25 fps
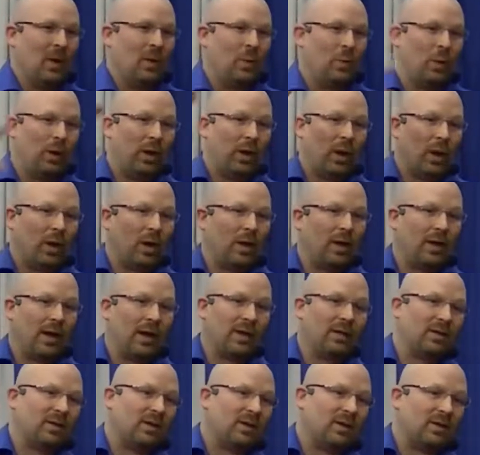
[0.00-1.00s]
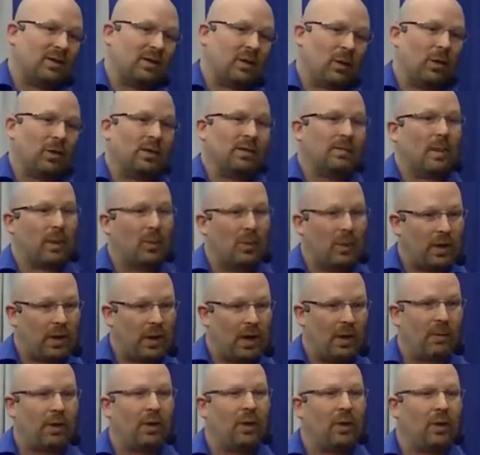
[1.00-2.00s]
We are connected to source, but we
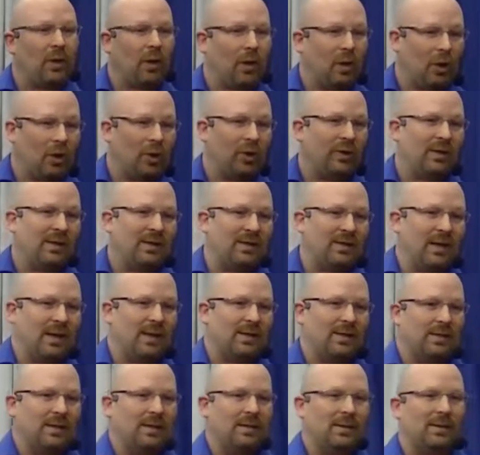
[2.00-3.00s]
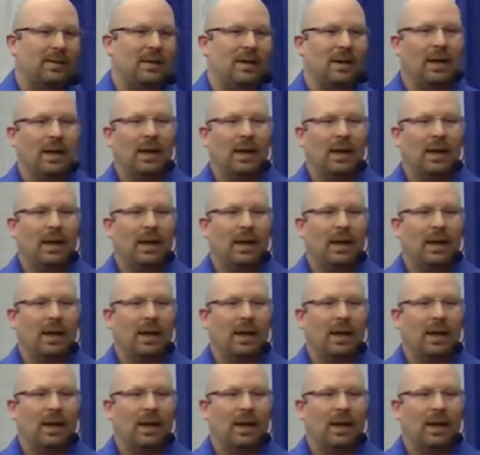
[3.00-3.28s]
come here to learn these lessons.